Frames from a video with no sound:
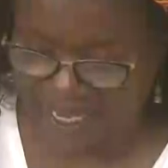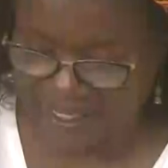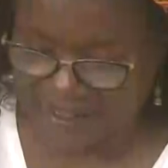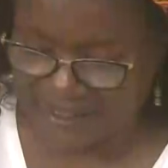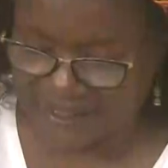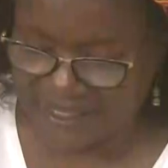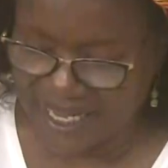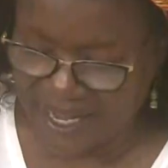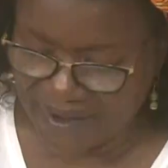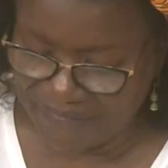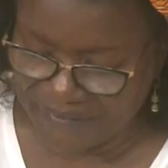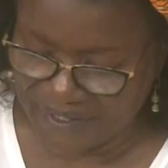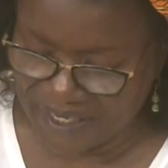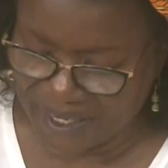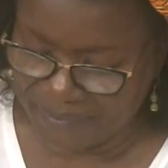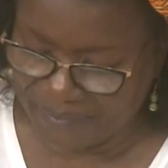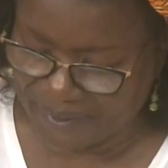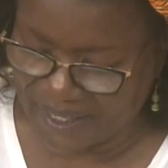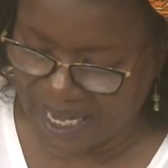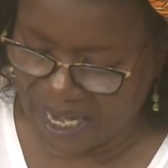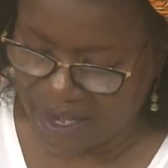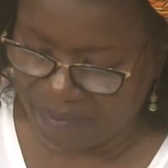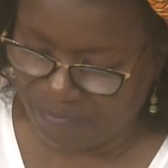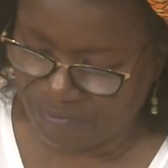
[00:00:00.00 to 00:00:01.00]
slave named
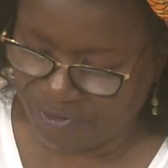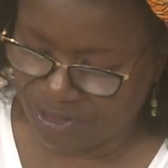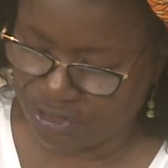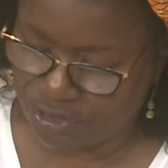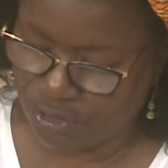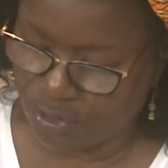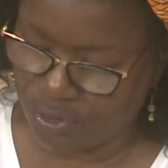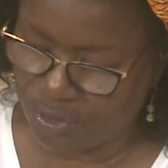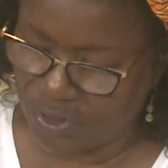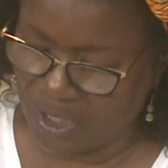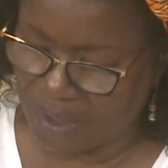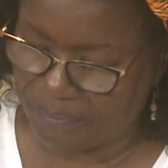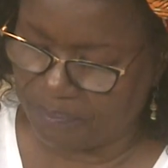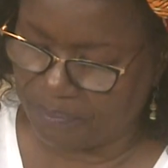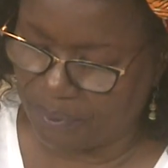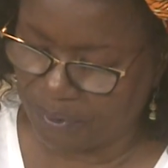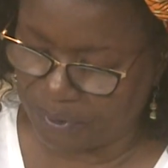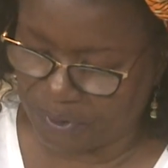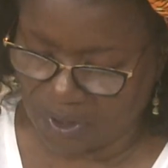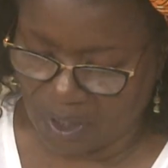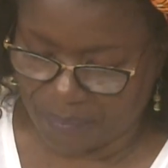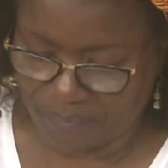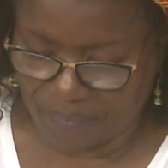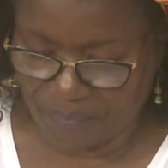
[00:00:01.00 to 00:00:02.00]
Cambridge could not
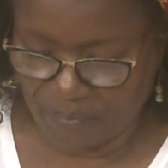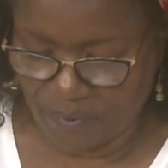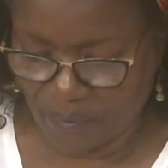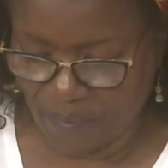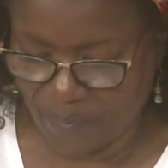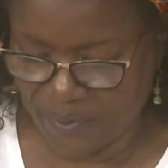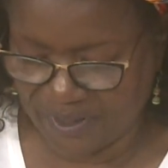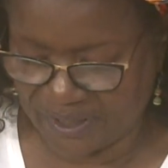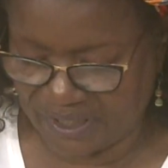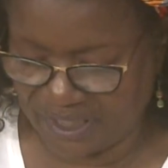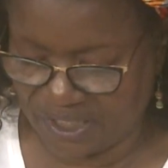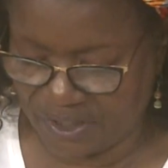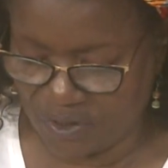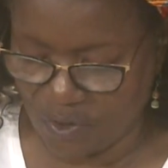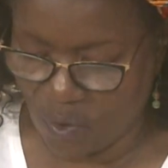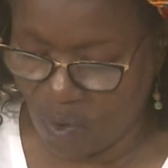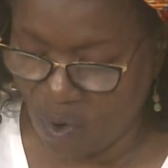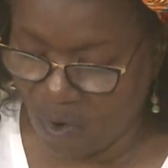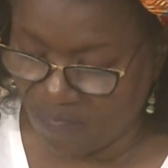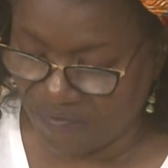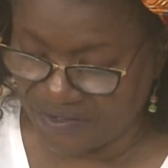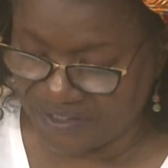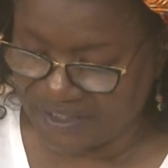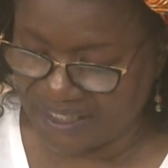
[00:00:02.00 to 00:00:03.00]
put up with
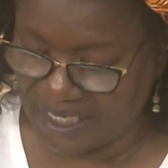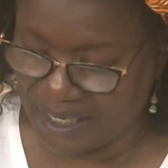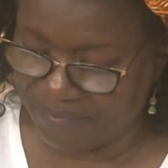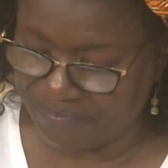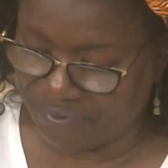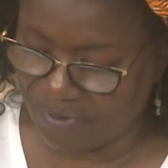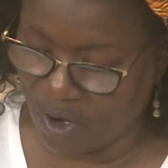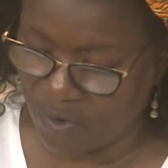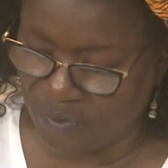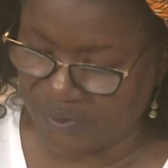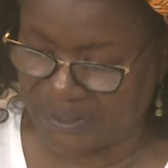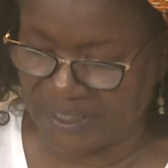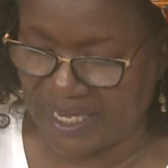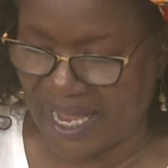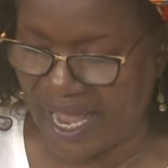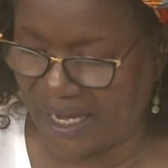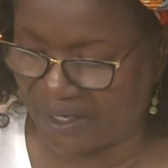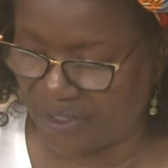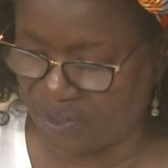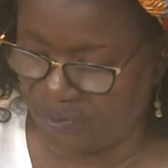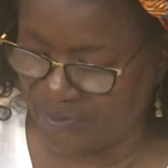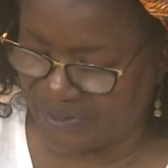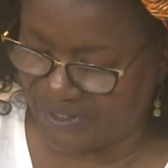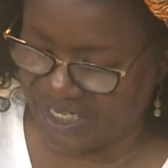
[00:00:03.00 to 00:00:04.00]
Overseer Brown's
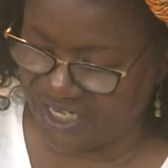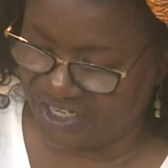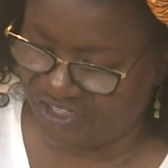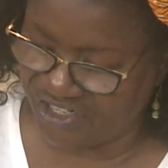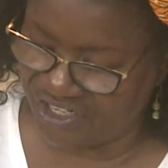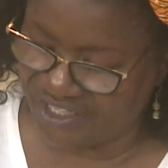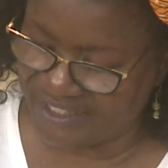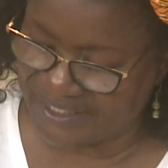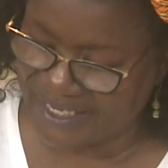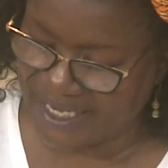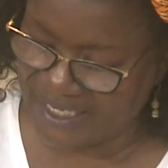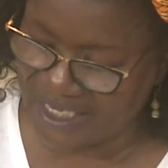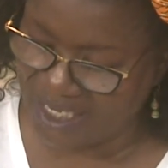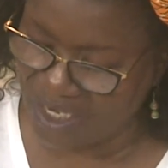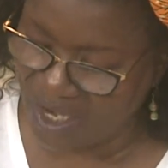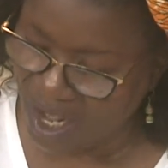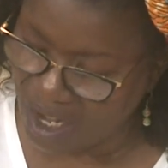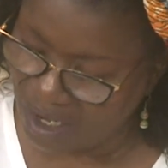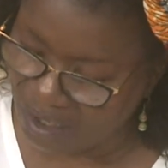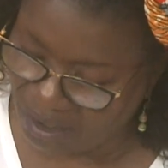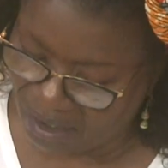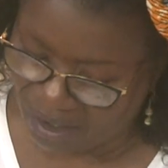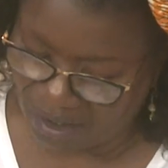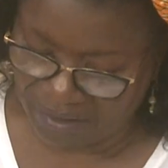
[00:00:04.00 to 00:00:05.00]
accusations any
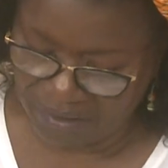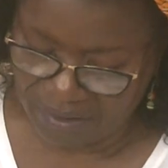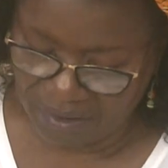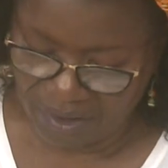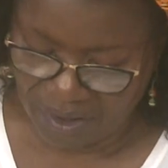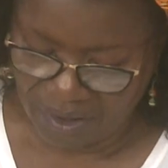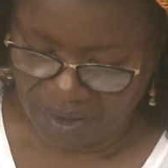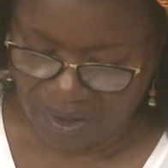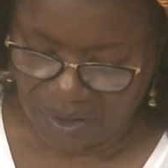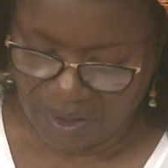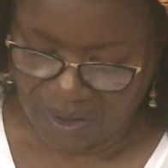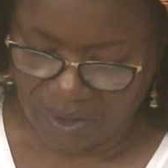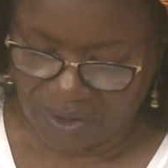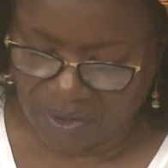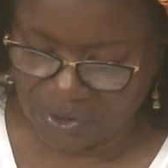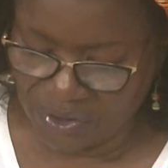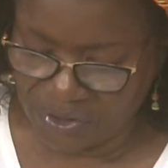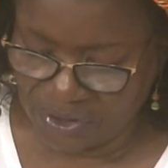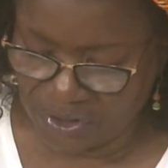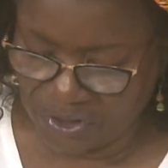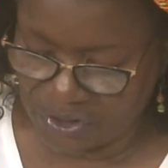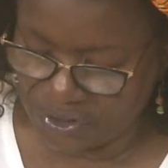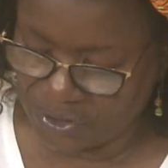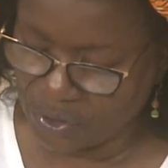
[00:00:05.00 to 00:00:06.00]
longer.
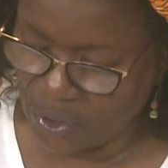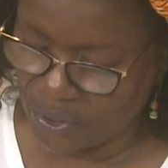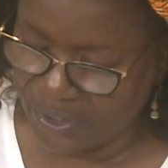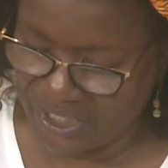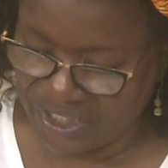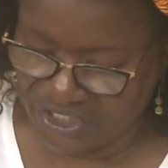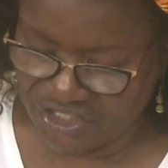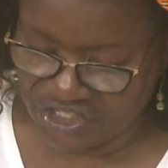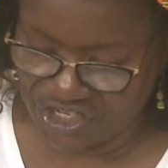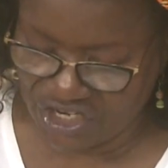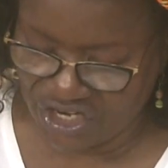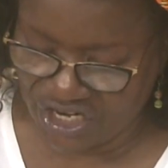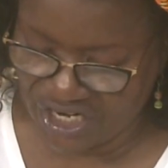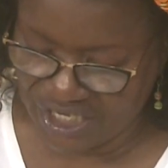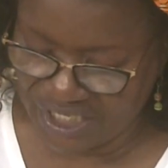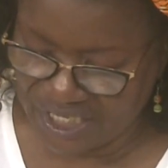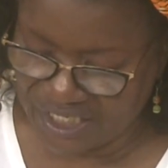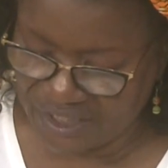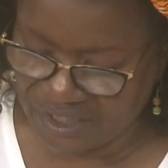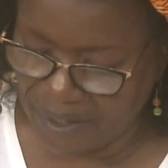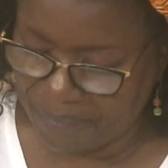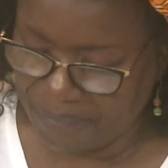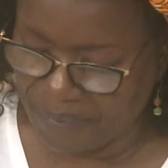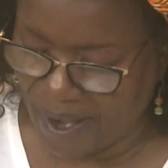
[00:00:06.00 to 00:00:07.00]
So he
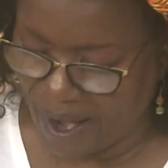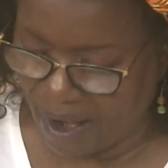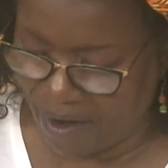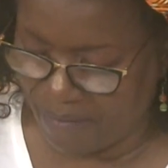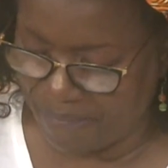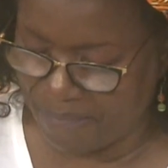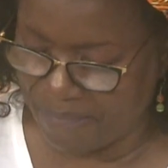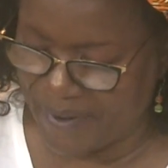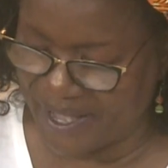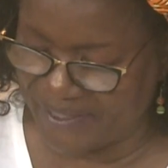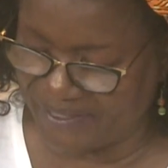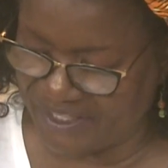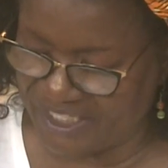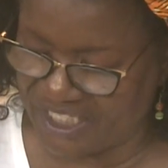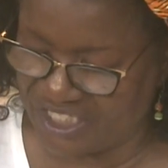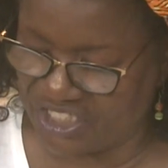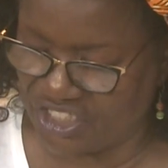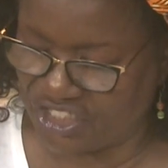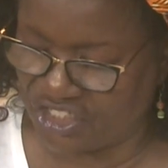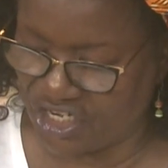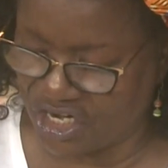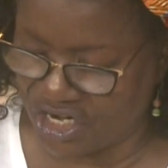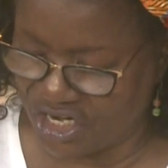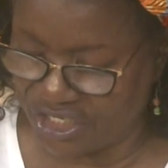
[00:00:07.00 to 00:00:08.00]
journeyed to Parham
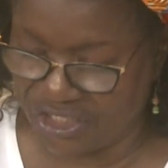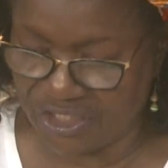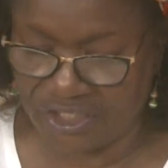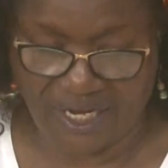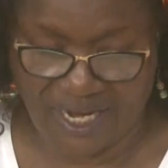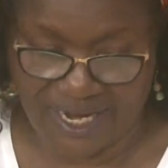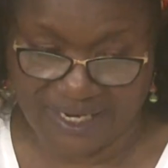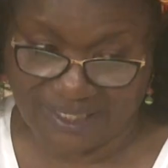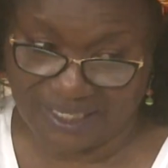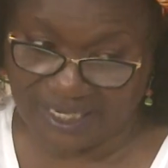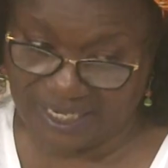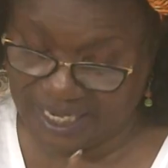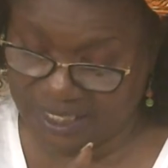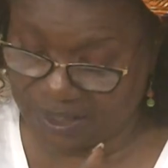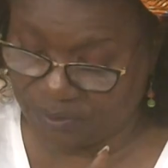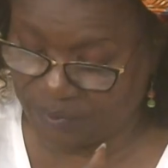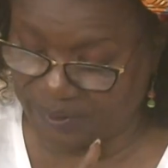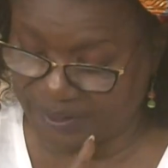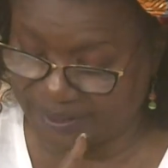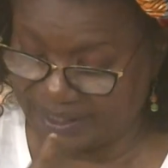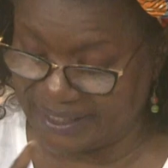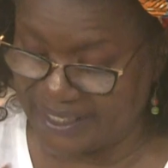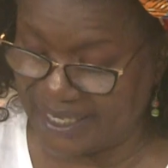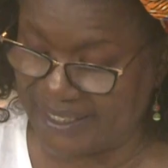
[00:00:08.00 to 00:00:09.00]
Methodist Church, yet it
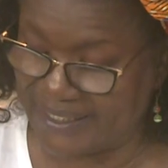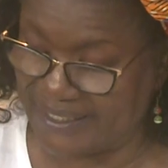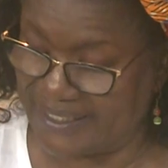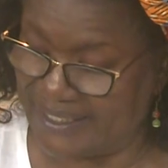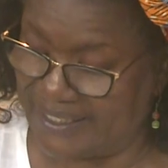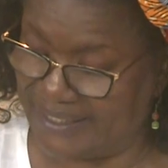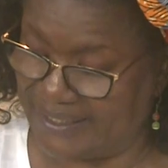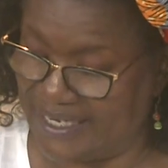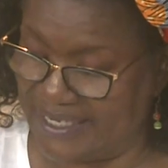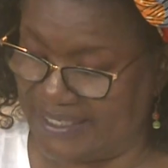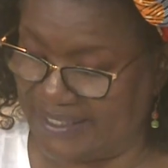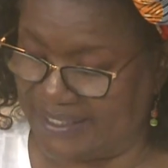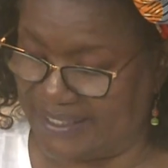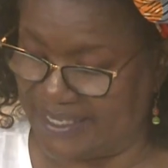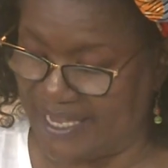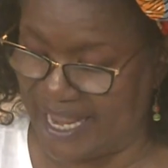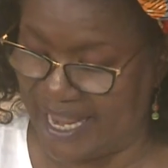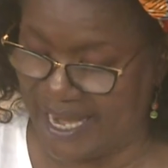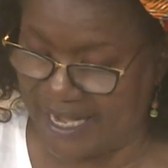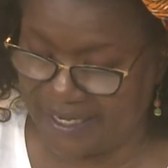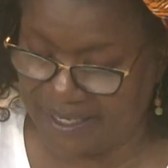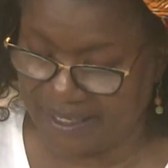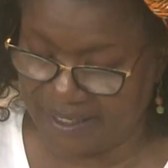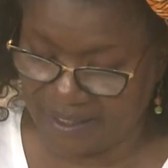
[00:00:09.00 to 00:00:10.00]
was in existence
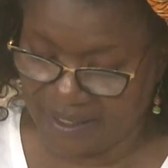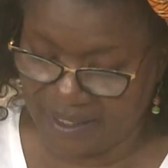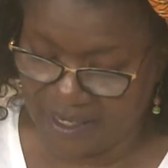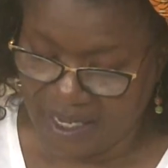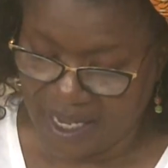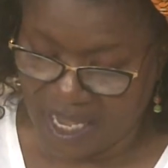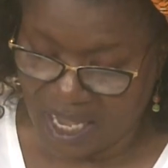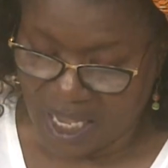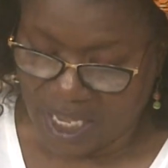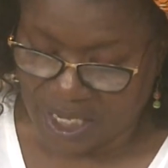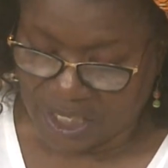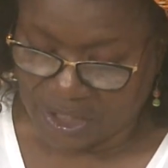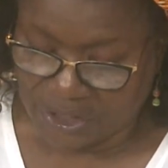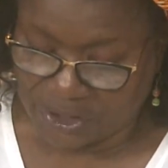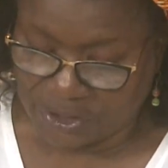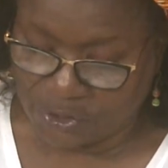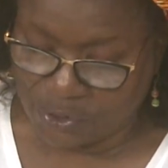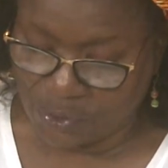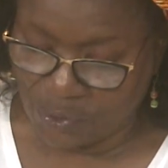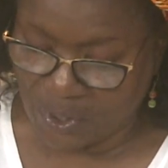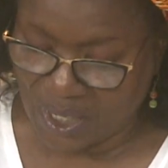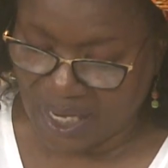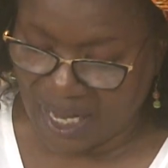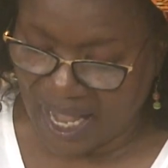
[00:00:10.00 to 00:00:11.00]
then,
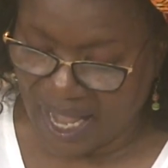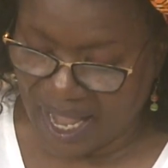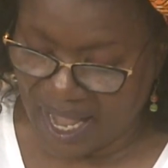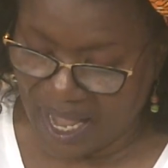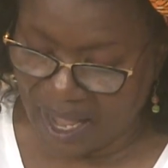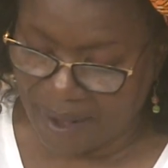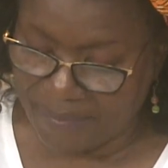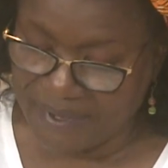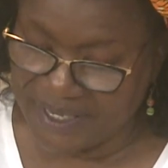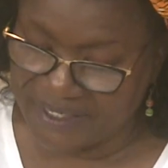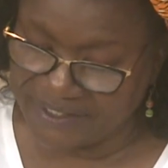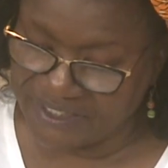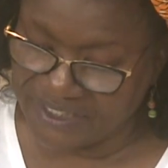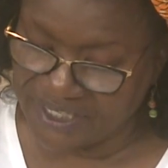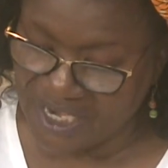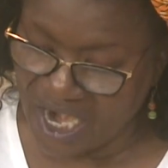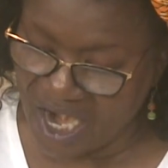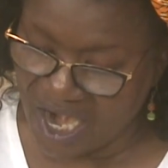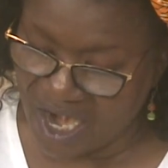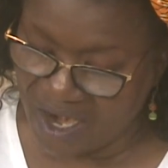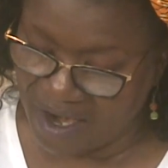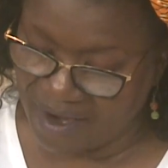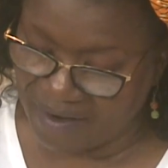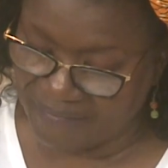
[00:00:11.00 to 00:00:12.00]
to calm his
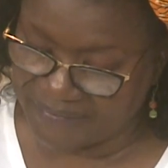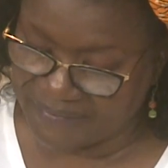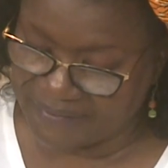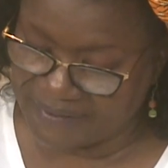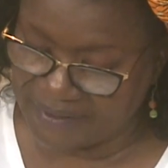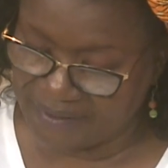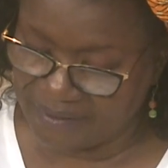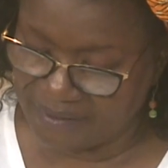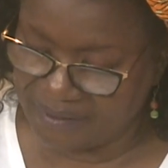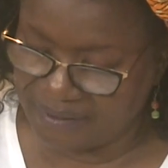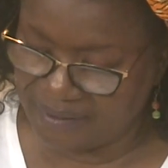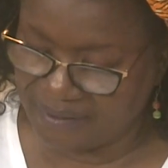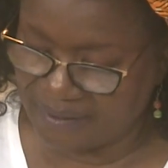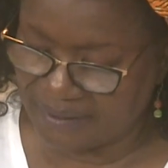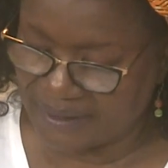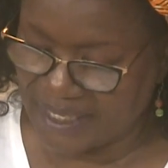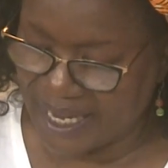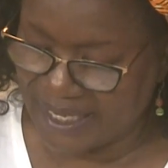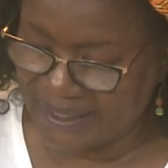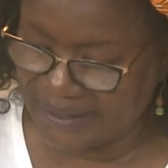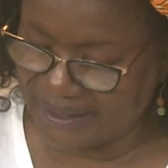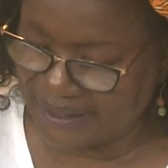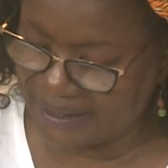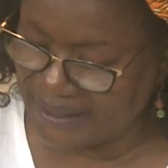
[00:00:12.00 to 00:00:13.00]
nerves.
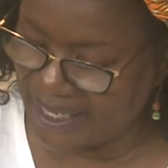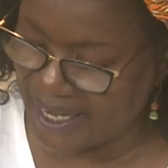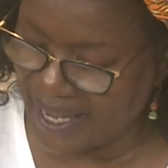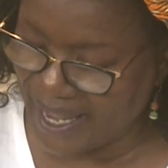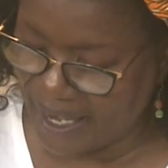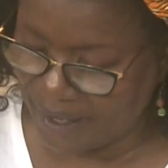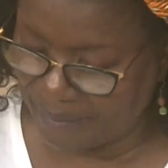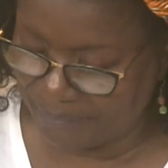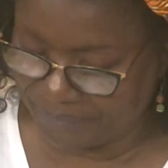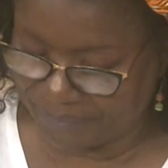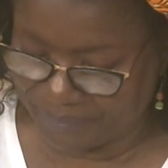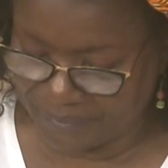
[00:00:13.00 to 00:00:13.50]
That didn't help.